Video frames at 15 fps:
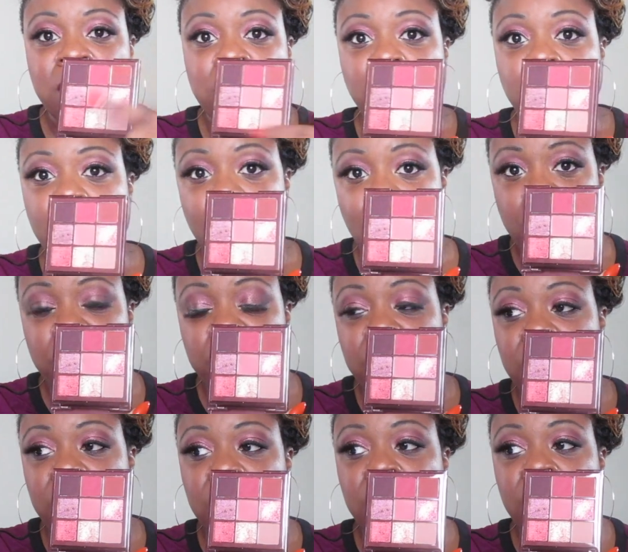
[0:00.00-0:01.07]
to
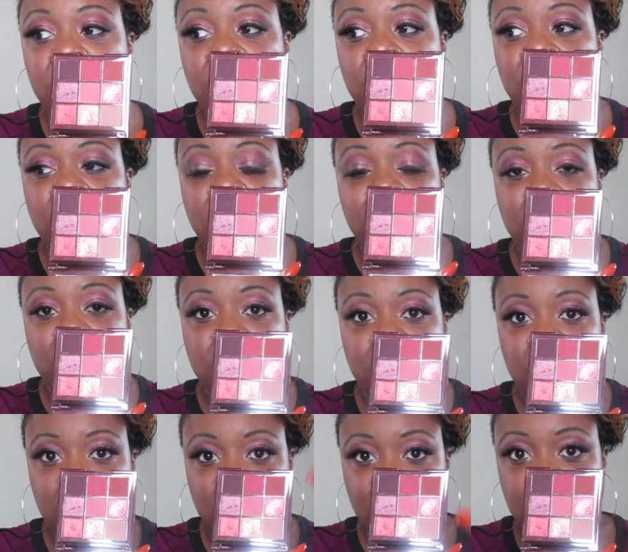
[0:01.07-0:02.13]
accompany
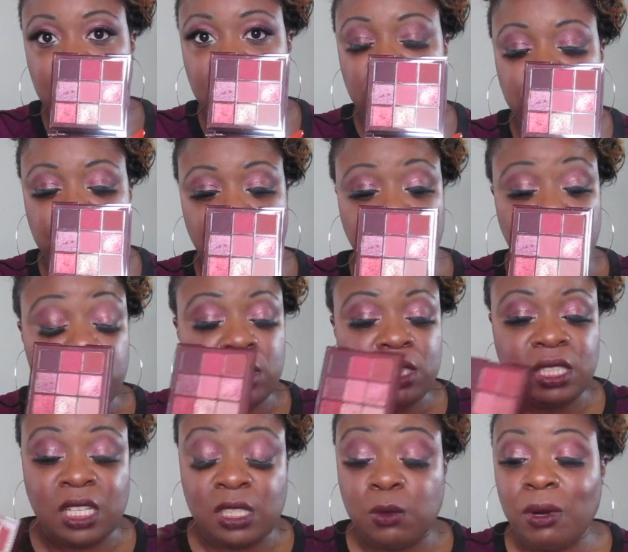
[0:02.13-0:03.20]
the shimmers,
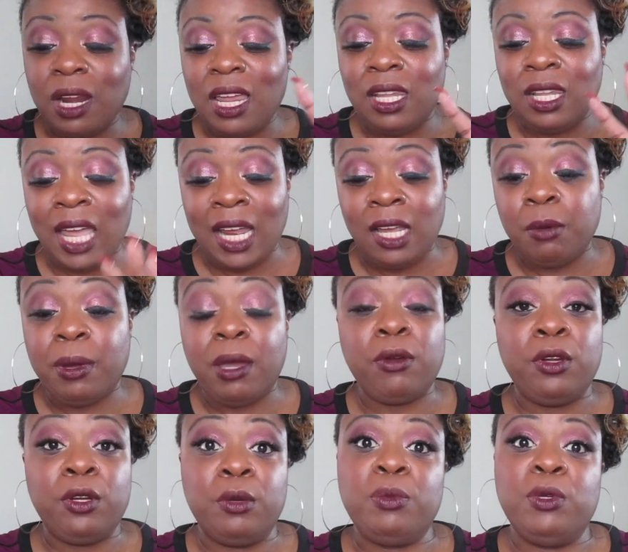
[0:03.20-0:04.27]
and that's what I like about
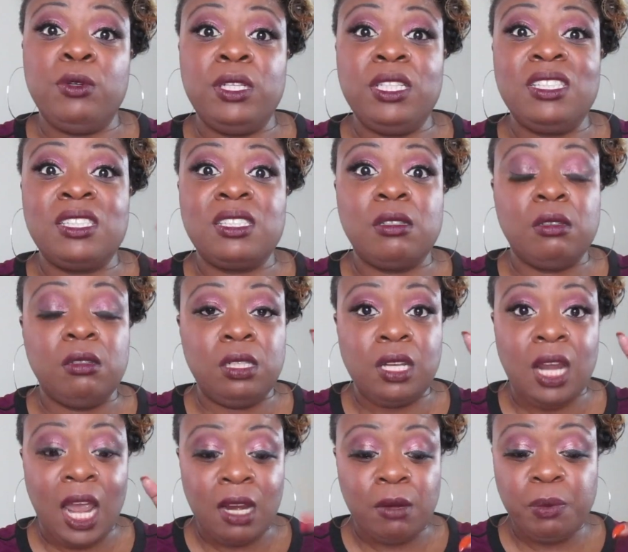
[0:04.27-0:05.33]
Huda Beauty's
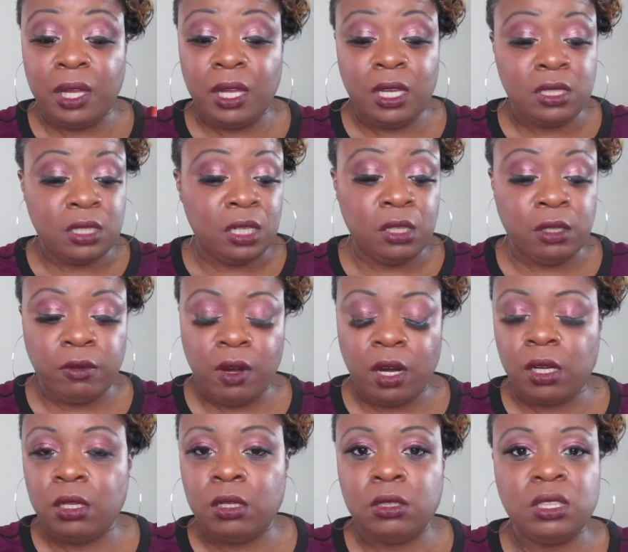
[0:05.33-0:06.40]
9 pans and the
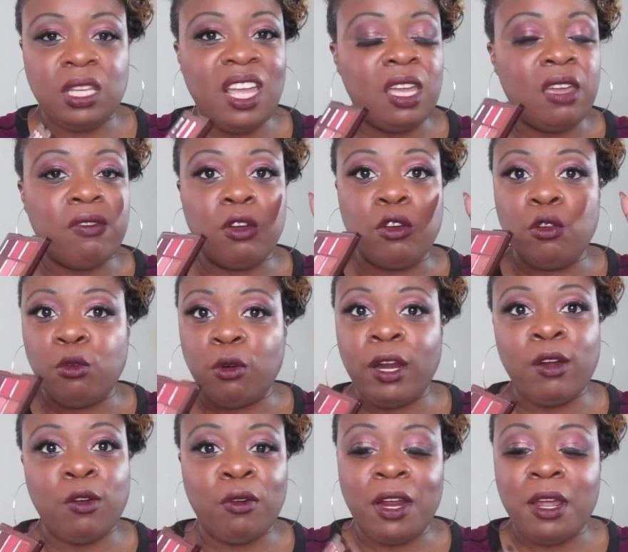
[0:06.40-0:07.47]
regular. They give a great
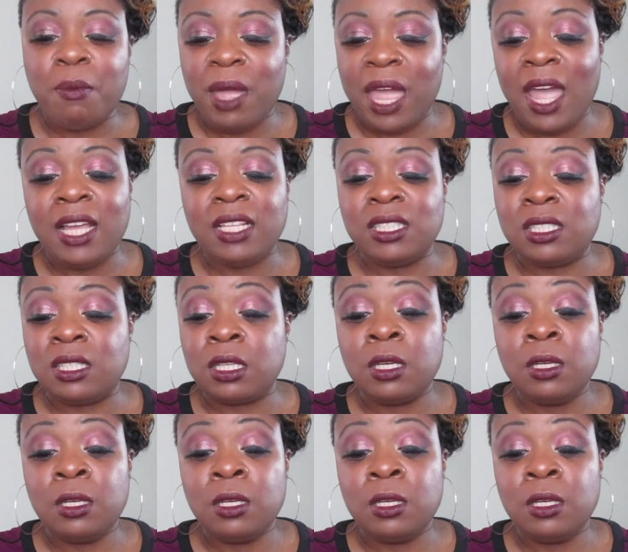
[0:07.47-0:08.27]
array of mattes,